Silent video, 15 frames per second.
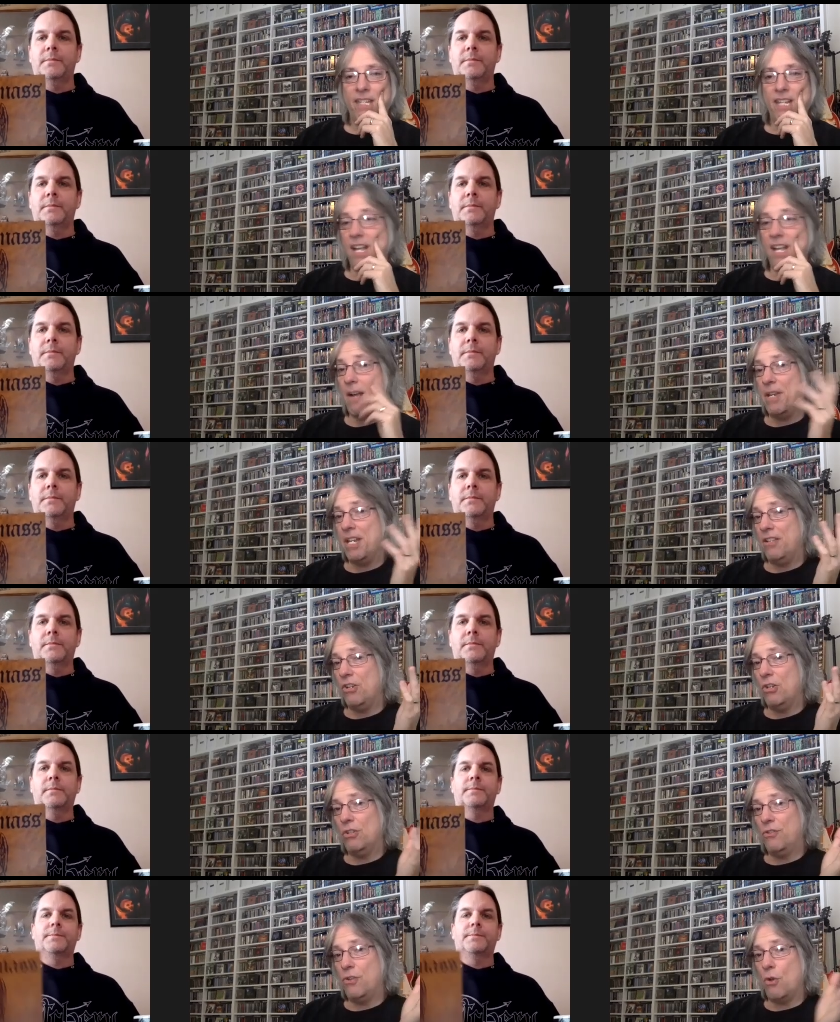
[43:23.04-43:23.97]
Speaker 1: Yeah, I
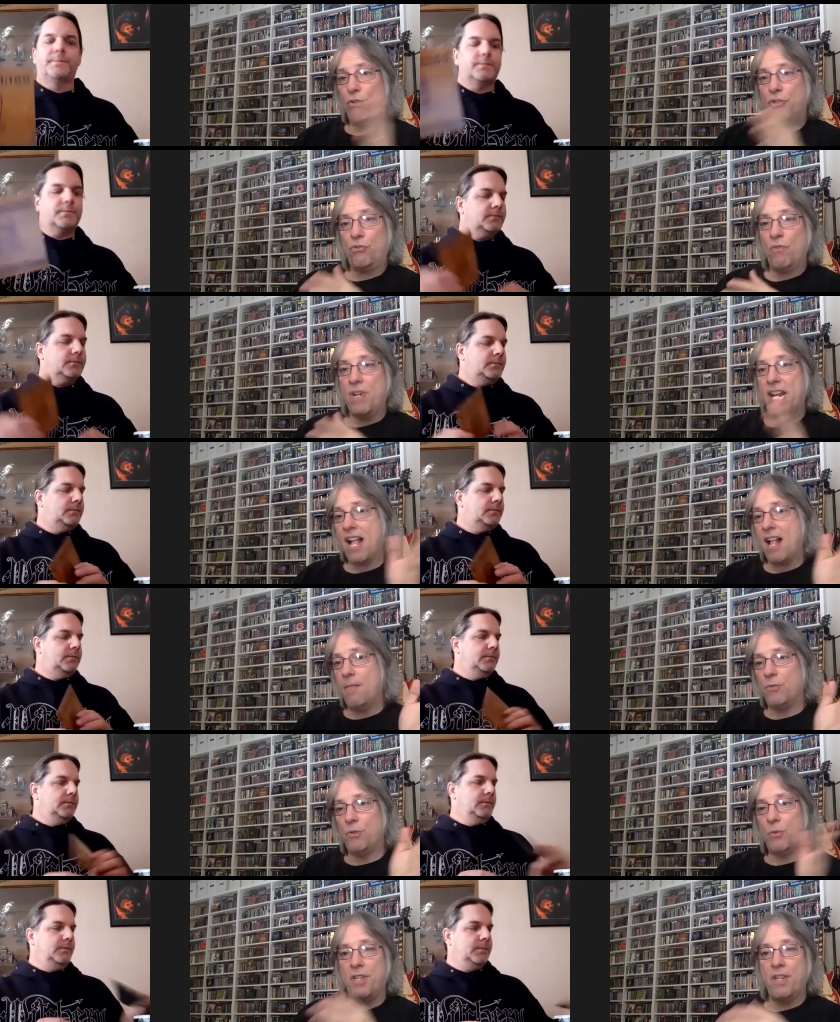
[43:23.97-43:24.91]
mean, you those three
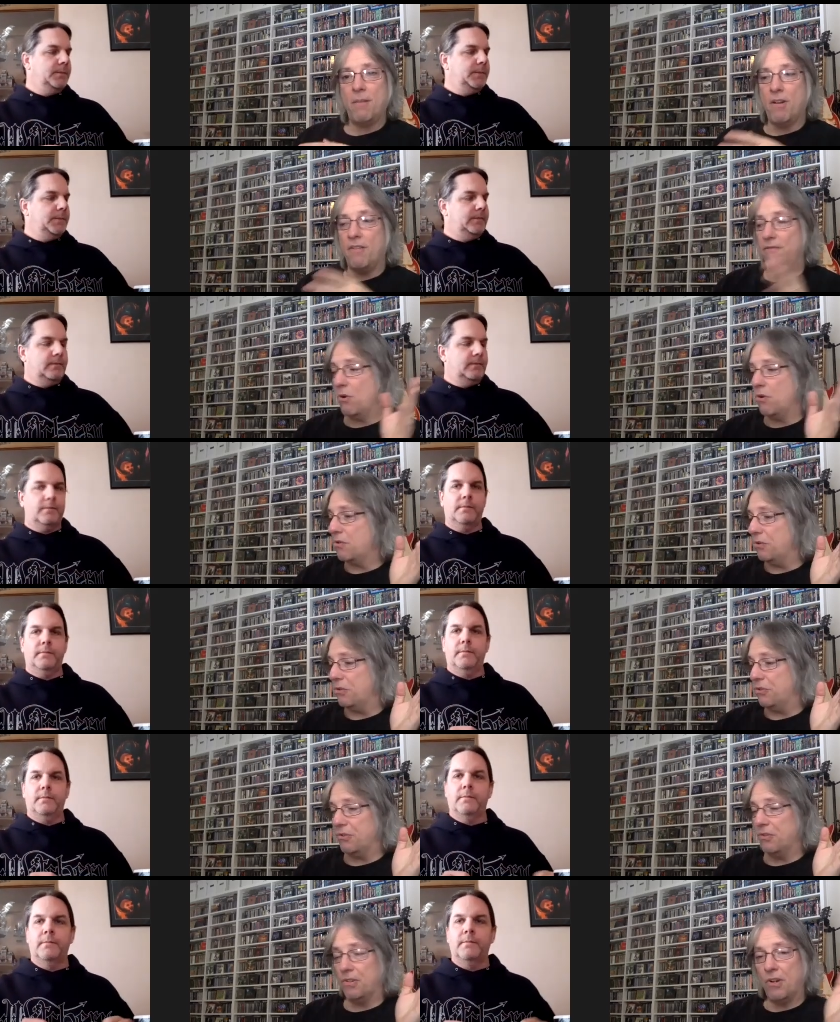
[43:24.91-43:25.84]
albums with him on
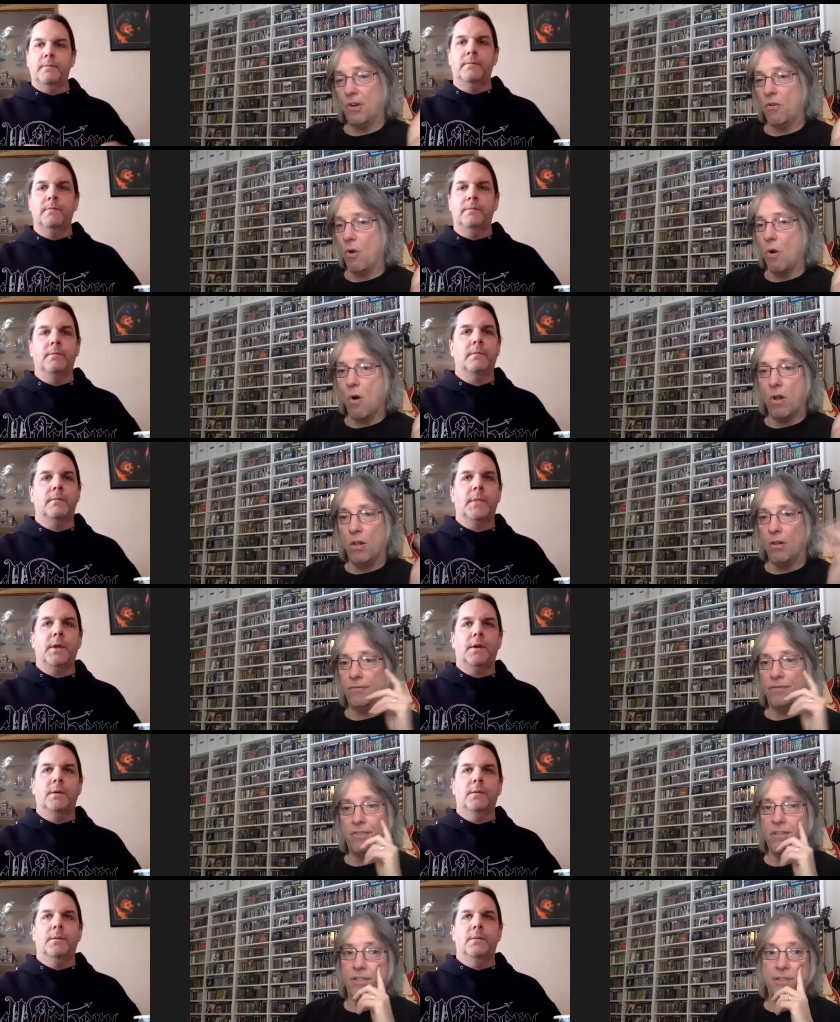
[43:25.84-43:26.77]
vocals are are
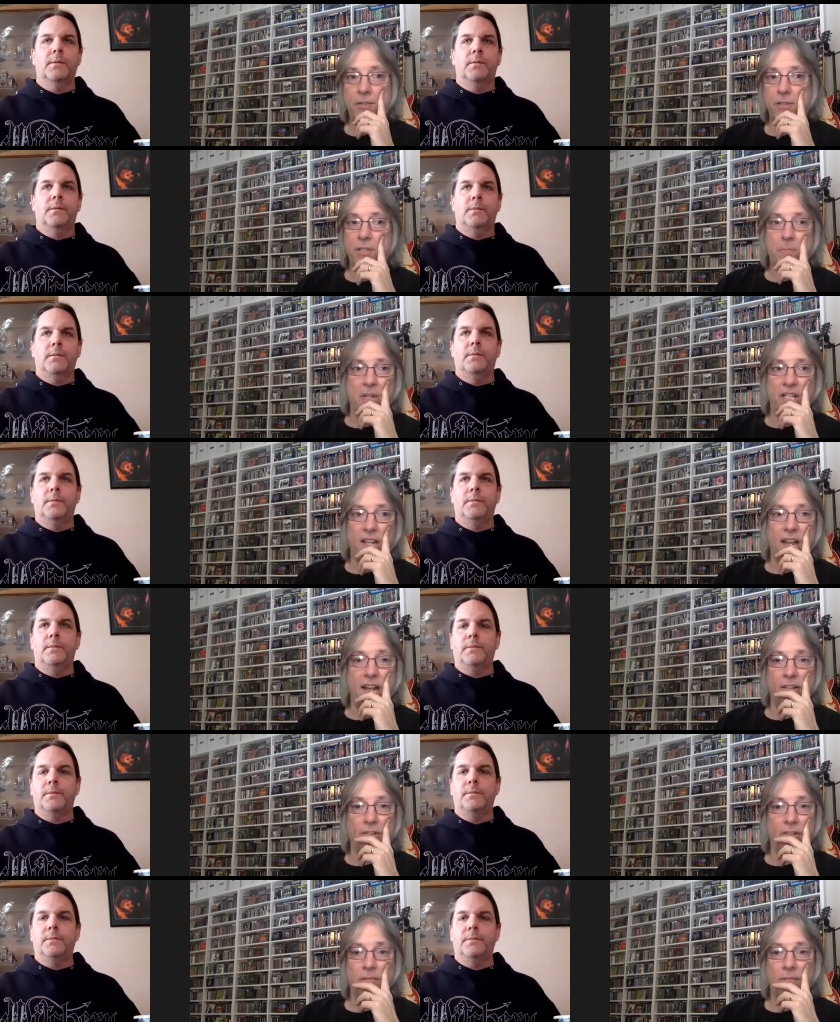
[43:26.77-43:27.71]
all just
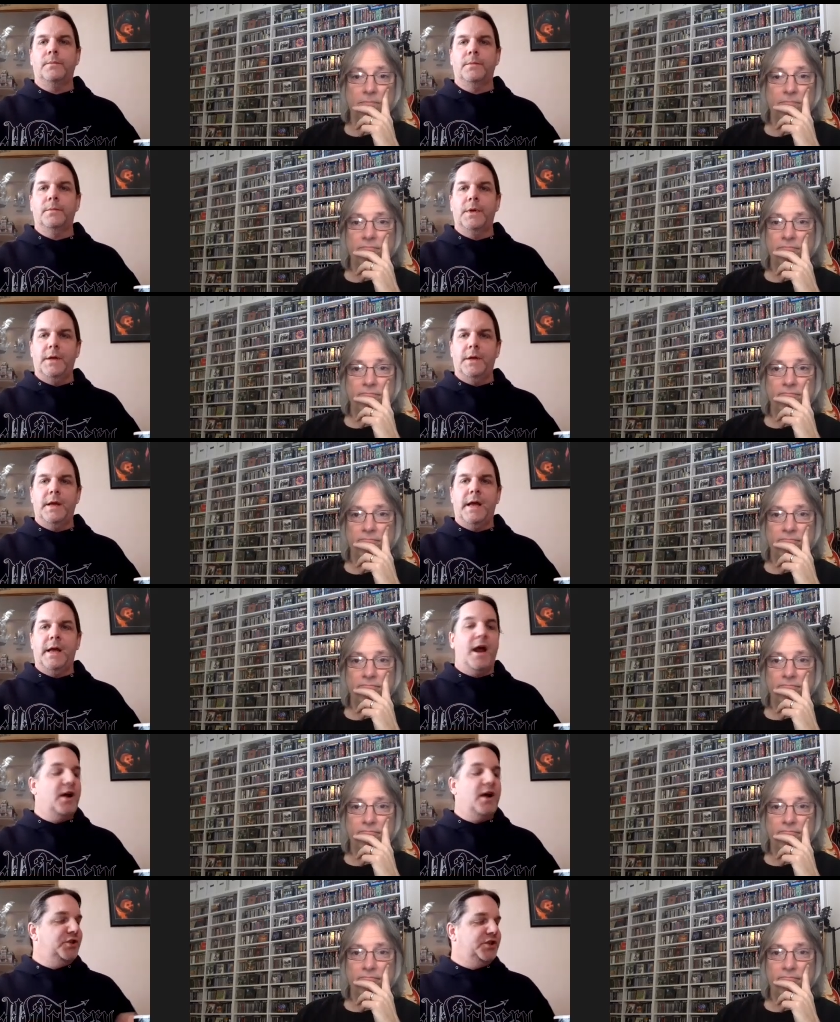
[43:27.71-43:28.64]
spectacular.
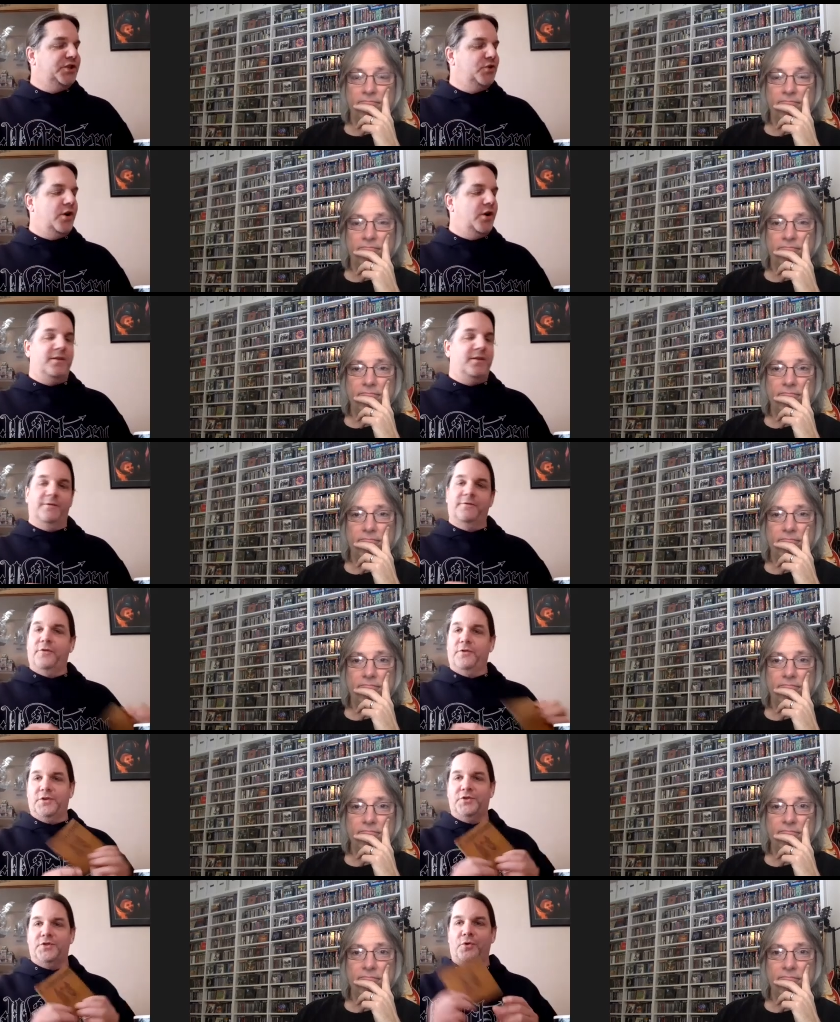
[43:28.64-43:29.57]
Speaker 2: And I actually saw them
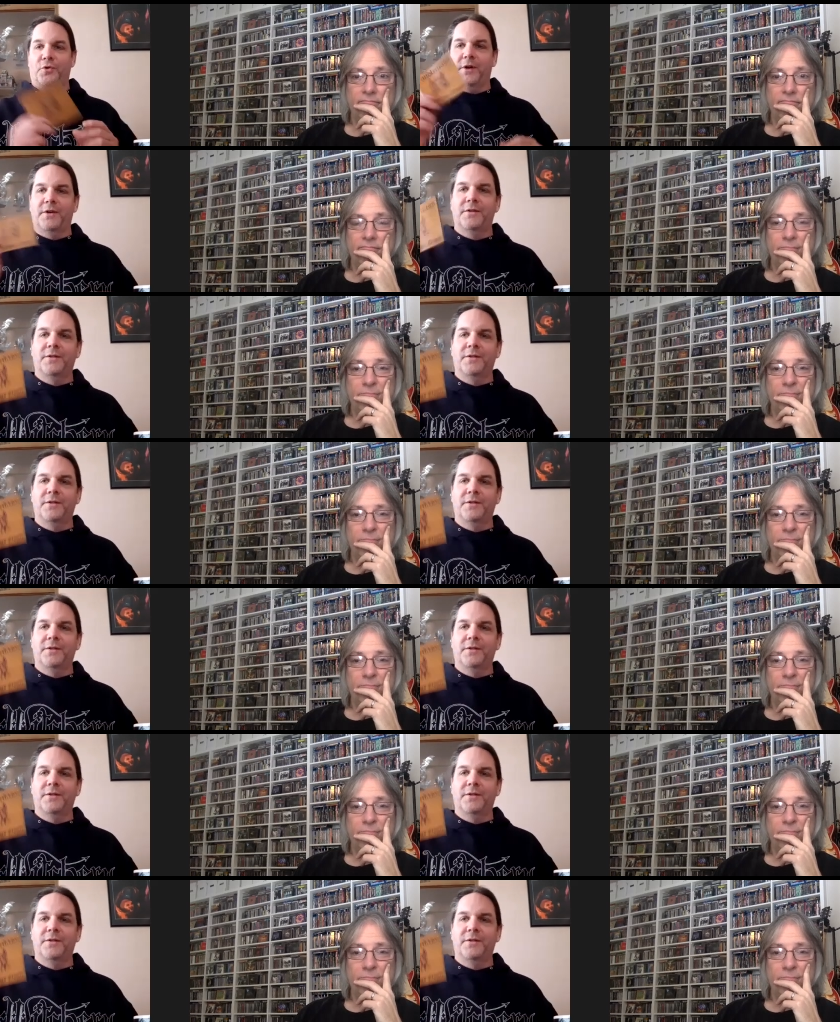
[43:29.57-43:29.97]
for this tour.